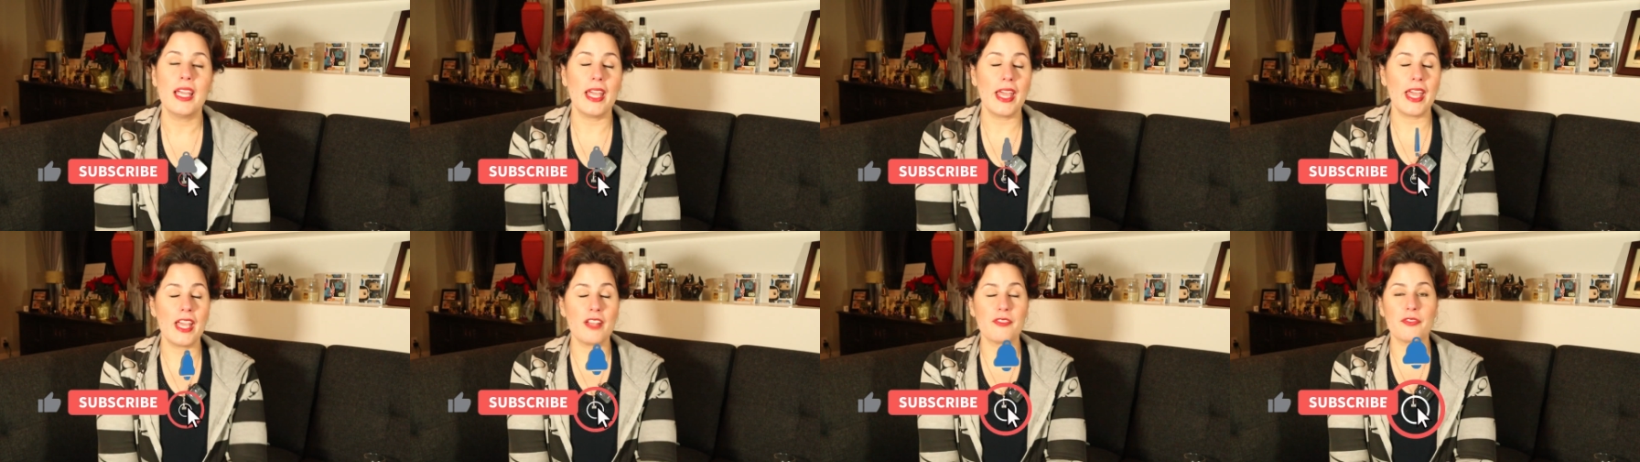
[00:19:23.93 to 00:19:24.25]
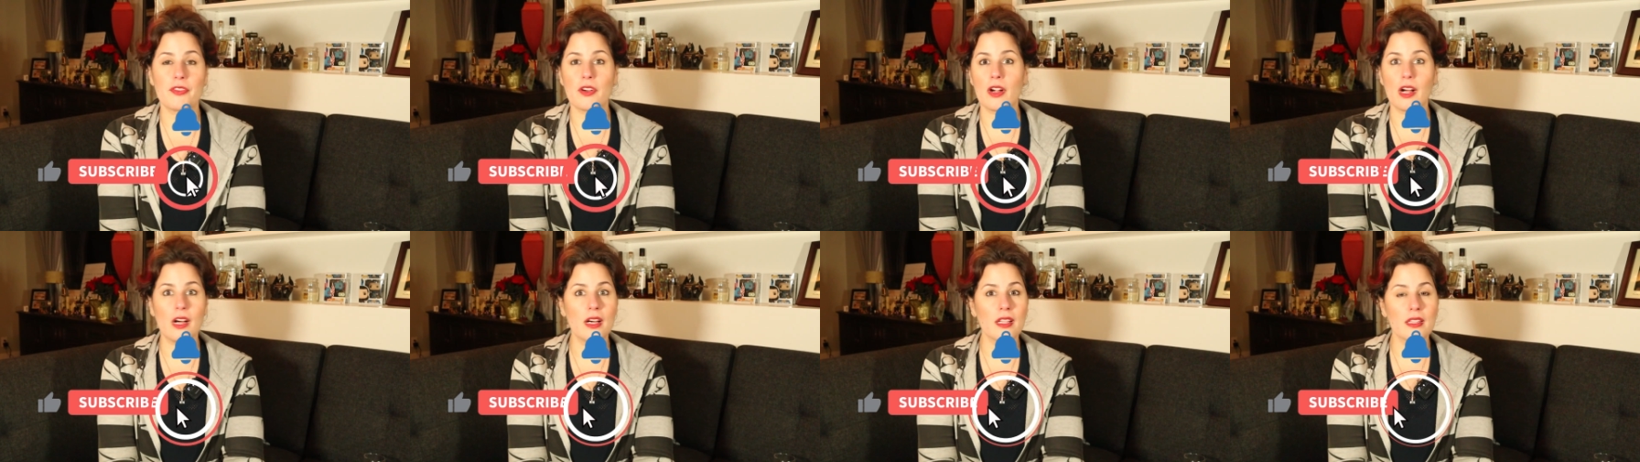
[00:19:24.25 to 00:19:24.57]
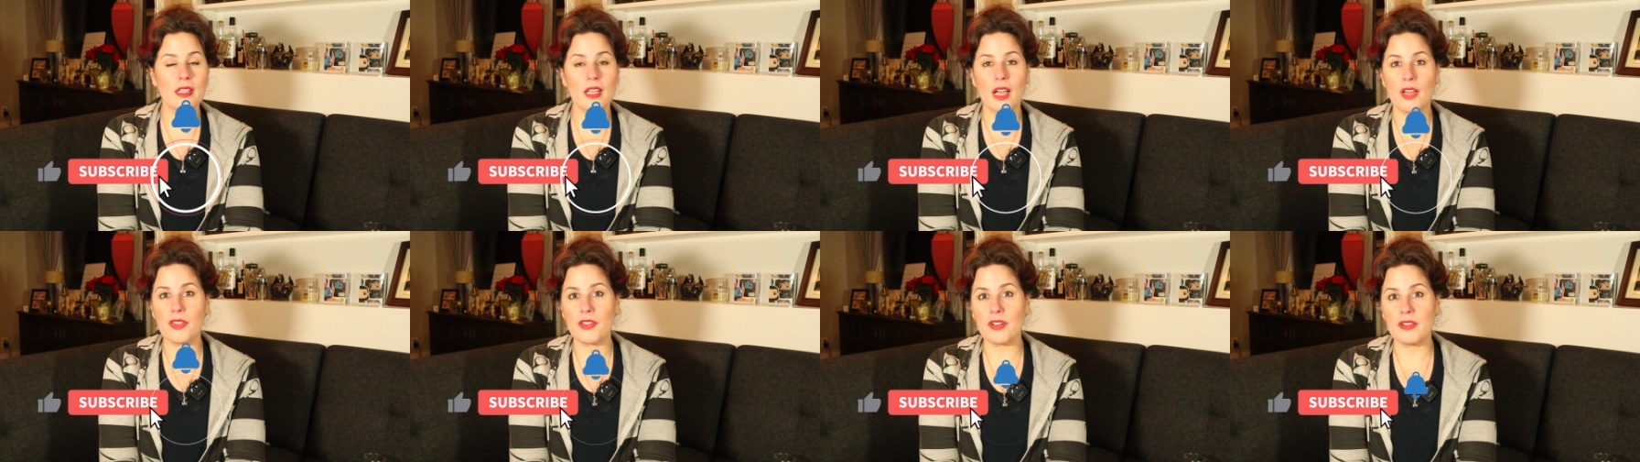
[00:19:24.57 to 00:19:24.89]
and for all
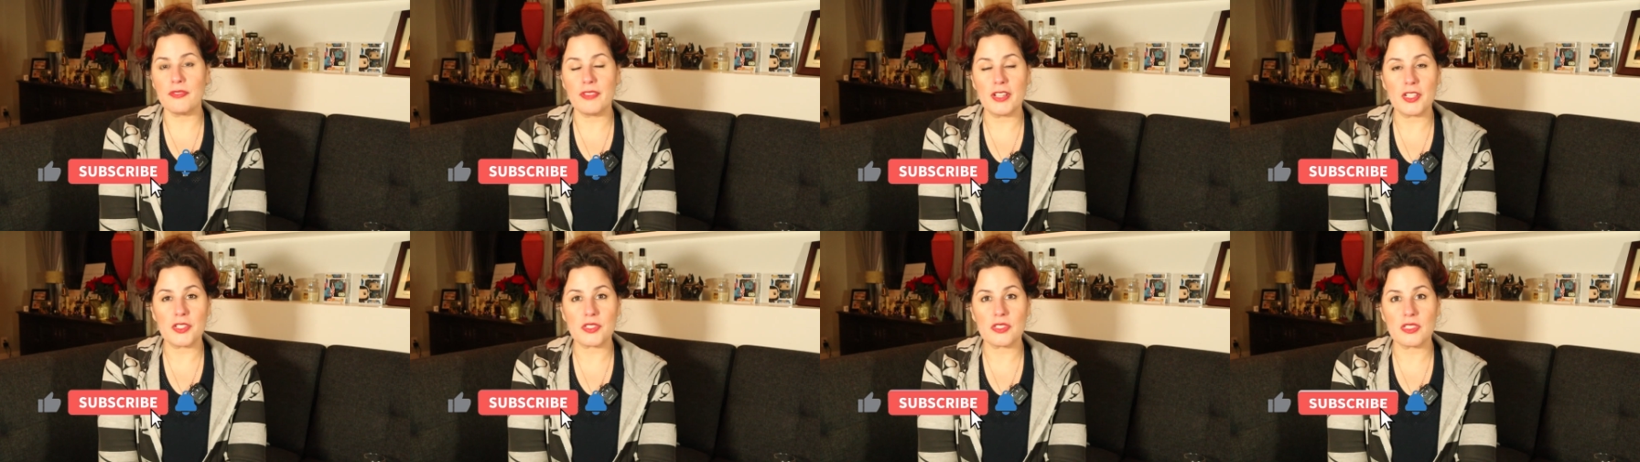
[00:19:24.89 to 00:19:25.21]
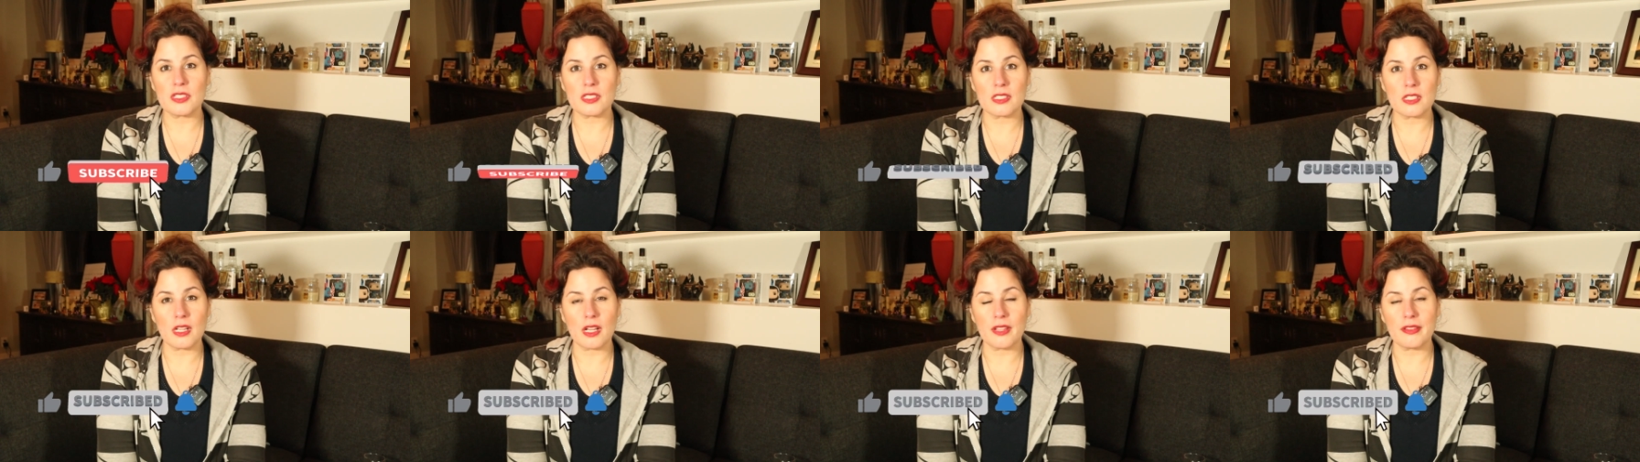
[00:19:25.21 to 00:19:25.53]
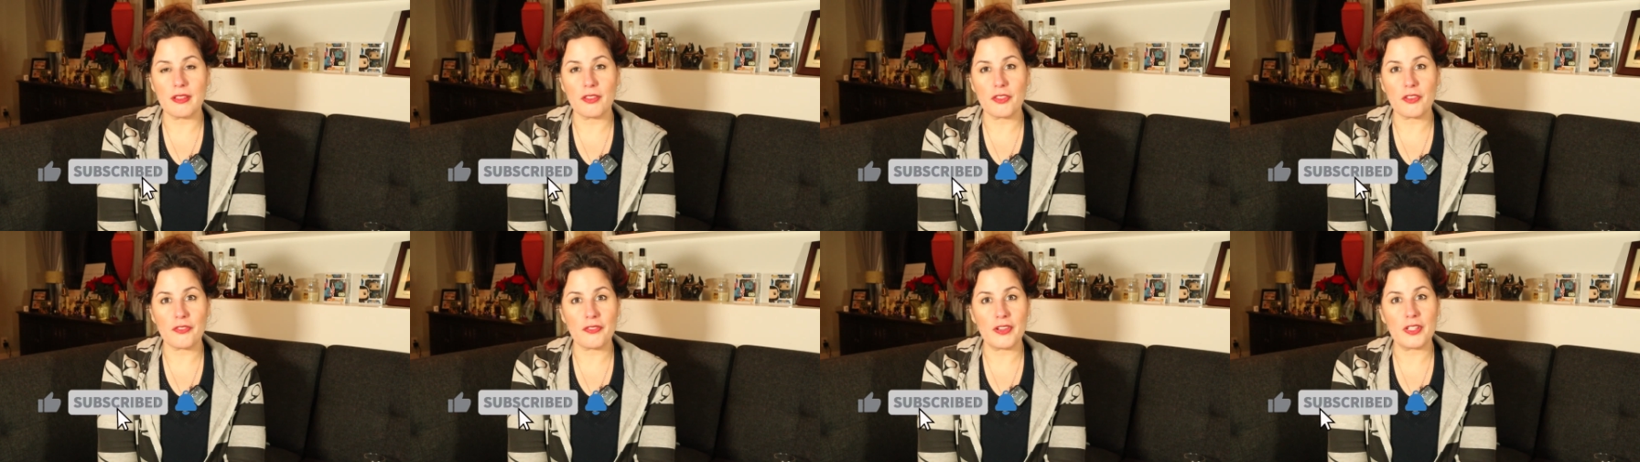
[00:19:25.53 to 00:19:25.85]
the other adventures and all
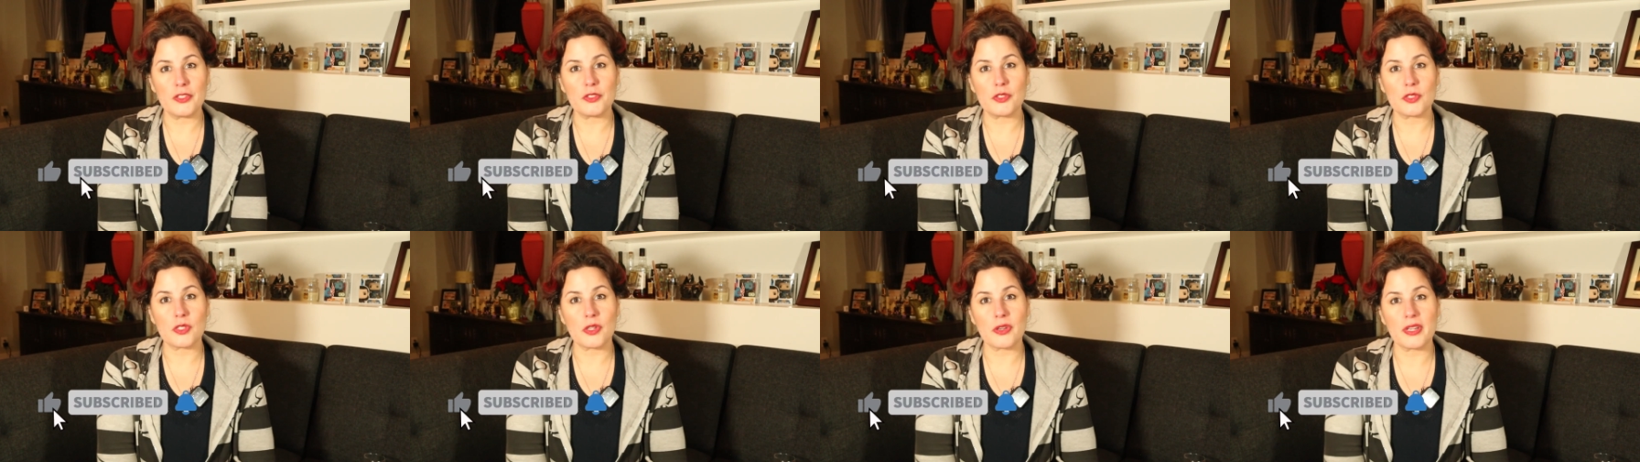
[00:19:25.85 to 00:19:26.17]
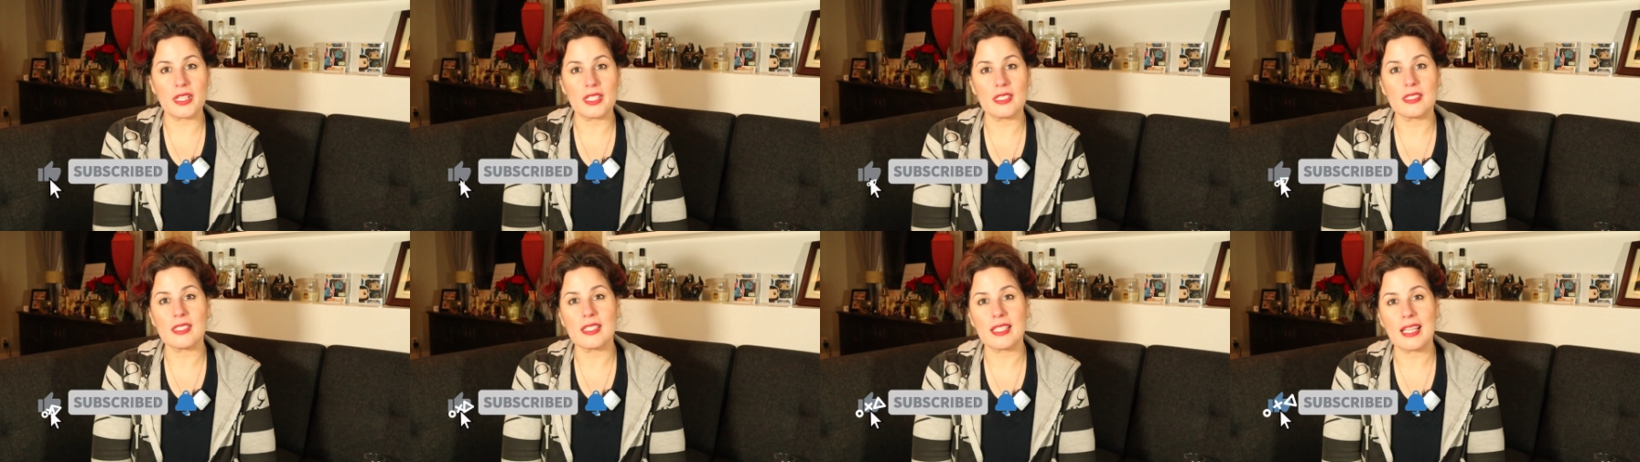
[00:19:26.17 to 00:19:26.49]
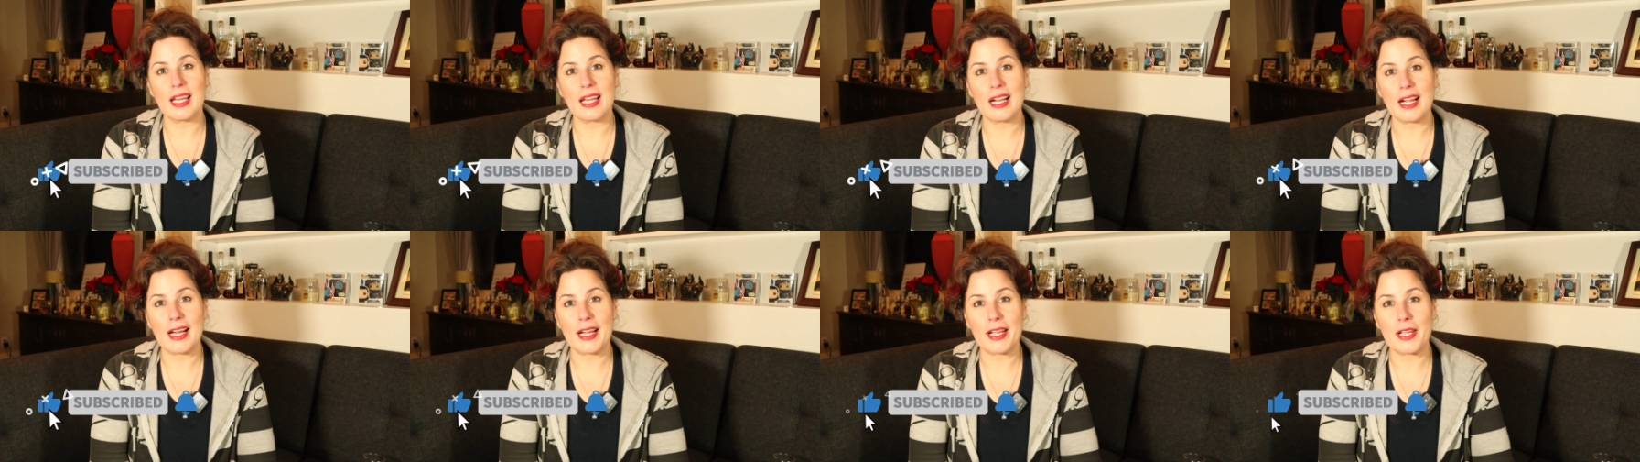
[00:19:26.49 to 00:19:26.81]
the other fun stories
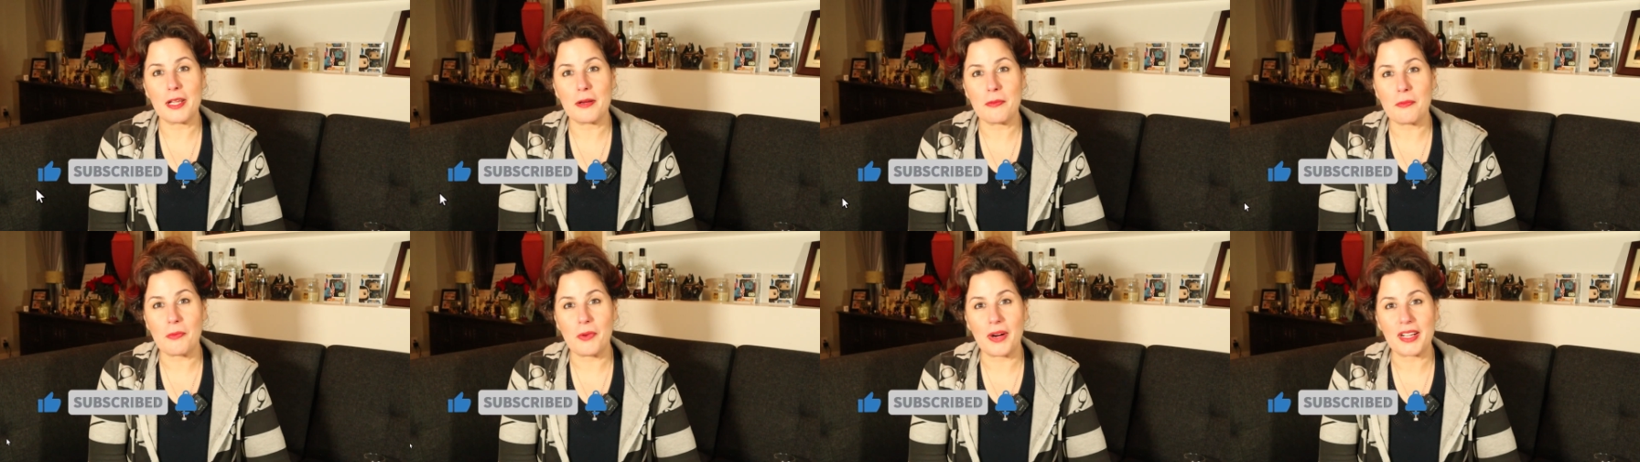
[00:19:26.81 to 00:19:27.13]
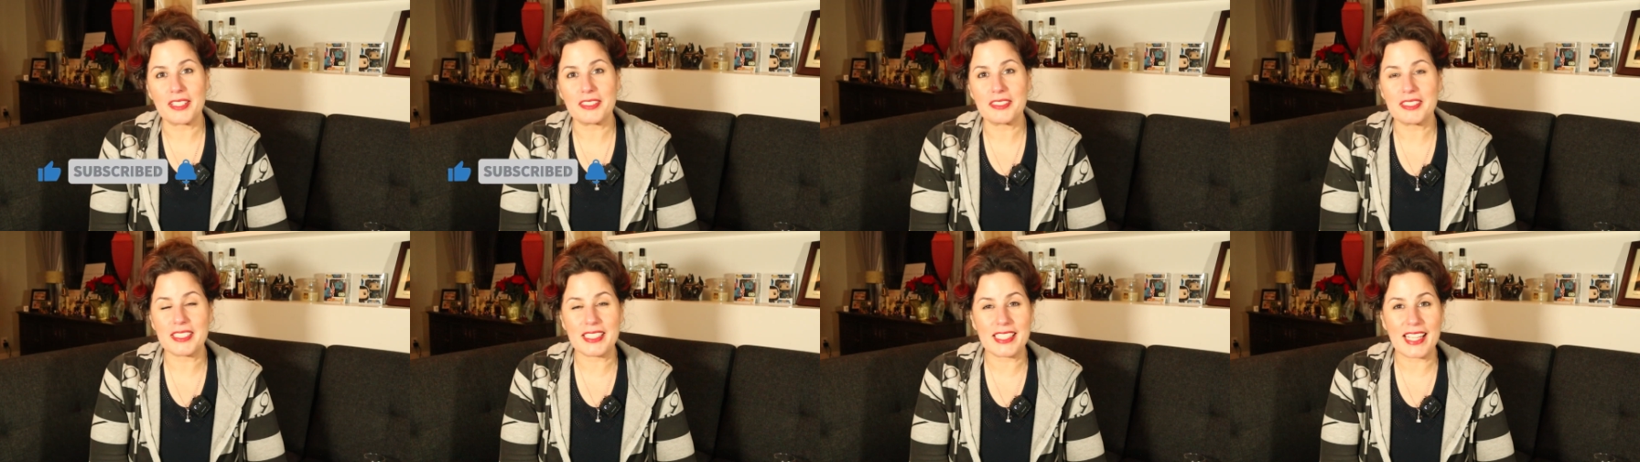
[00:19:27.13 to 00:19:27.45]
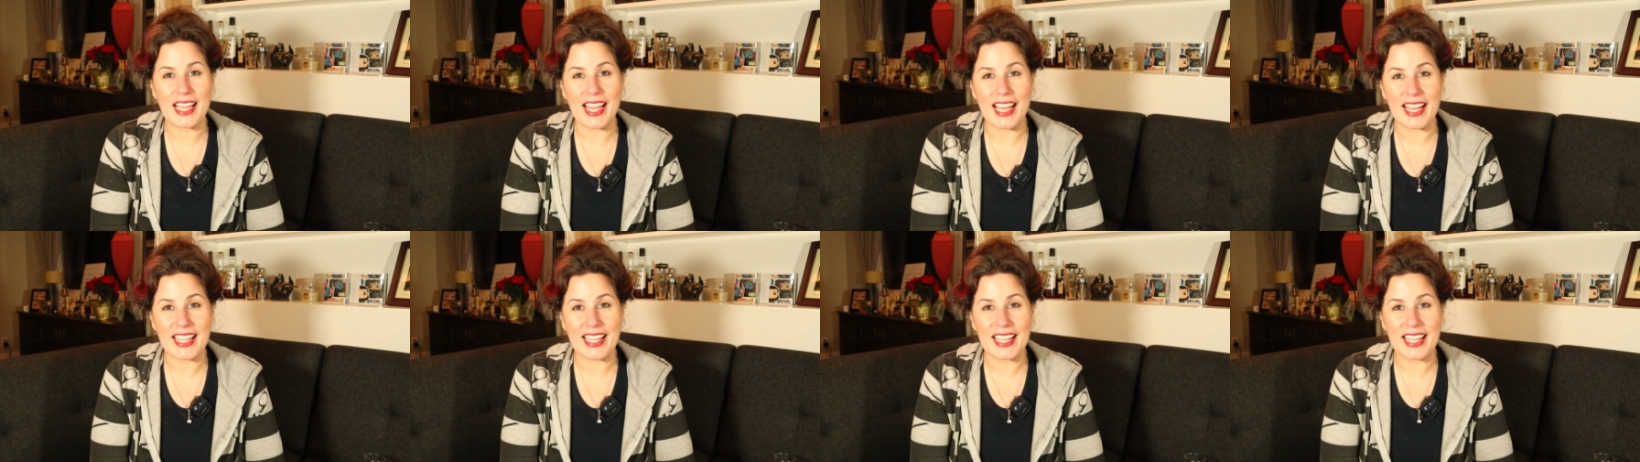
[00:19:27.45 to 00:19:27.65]
that I am watching